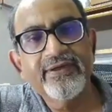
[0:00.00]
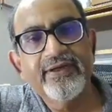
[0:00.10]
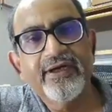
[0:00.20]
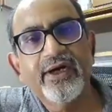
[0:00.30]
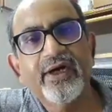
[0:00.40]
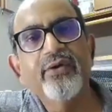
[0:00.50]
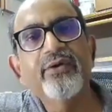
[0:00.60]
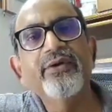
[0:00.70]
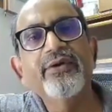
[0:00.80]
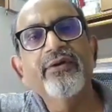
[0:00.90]
Now
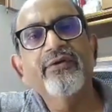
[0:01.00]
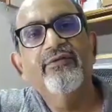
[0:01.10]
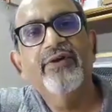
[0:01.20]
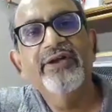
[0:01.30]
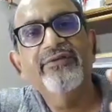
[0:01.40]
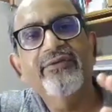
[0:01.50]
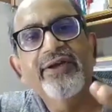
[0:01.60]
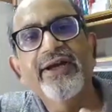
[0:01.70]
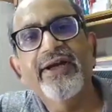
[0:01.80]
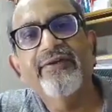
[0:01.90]
once
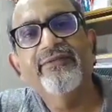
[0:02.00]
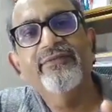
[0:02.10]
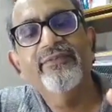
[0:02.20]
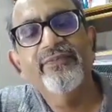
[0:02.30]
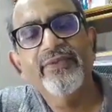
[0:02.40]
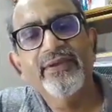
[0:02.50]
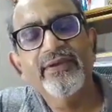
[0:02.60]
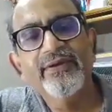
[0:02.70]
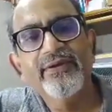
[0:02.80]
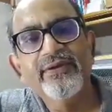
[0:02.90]
we have
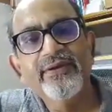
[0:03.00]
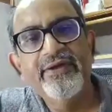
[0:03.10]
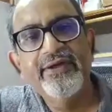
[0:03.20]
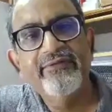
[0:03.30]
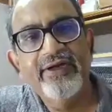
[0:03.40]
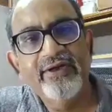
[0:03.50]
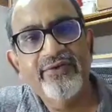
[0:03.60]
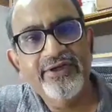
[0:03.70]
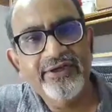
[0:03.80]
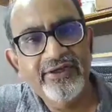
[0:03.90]

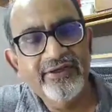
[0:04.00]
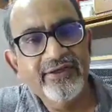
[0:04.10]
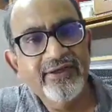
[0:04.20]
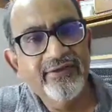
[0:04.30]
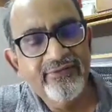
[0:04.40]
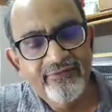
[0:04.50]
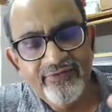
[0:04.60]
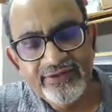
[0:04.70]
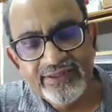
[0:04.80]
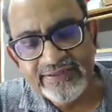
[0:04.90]
evaluated
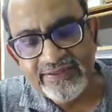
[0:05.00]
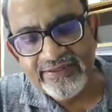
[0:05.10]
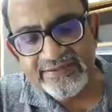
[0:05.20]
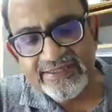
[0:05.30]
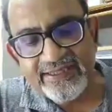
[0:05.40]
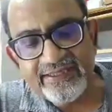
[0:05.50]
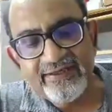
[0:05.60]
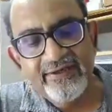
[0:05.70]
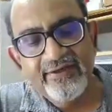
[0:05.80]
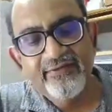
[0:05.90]
with the CT scan,
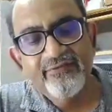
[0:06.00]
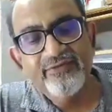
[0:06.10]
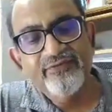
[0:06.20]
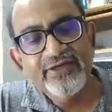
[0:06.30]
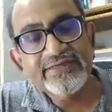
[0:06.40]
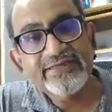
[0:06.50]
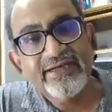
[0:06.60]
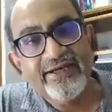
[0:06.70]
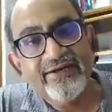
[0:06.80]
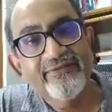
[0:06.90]
we first
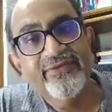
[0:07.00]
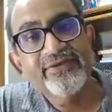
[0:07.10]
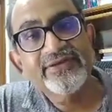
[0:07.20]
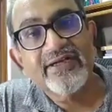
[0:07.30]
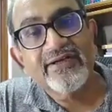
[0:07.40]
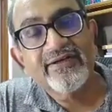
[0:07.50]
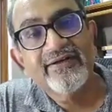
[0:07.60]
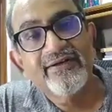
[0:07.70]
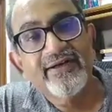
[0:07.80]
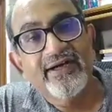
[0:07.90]
say, sir,
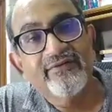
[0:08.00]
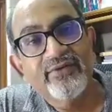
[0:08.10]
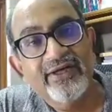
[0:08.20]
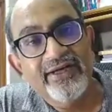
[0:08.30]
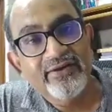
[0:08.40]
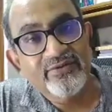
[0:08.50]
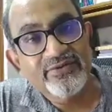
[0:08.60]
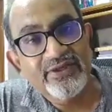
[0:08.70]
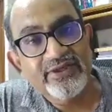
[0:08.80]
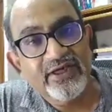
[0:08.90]
I would like to
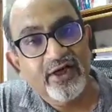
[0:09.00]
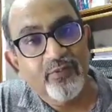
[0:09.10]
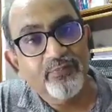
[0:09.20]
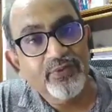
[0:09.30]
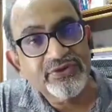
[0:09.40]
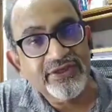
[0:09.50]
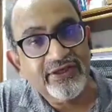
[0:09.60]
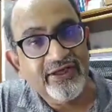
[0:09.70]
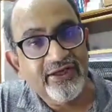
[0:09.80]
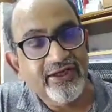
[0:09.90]
see the
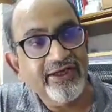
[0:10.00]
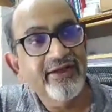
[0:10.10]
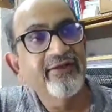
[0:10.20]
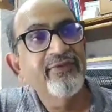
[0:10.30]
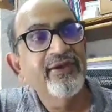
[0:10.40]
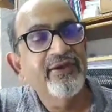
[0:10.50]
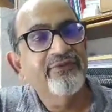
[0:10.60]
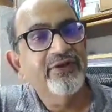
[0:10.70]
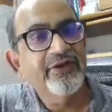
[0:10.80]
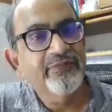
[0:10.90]
opposite kidney
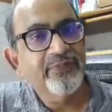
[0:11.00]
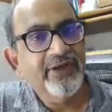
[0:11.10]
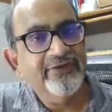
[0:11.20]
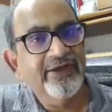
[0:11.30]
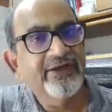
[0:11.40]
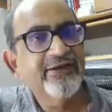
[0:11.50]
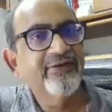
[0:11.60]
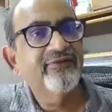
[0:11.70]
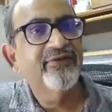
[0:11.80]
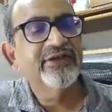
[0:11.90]
if it is present,
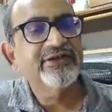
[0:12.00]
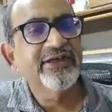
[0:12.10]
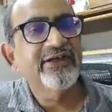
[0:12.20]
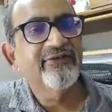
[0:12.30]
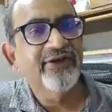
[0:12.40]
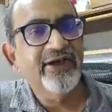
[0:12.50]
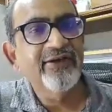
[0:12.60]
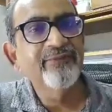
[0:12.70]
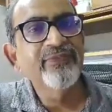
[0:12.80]
functioning well.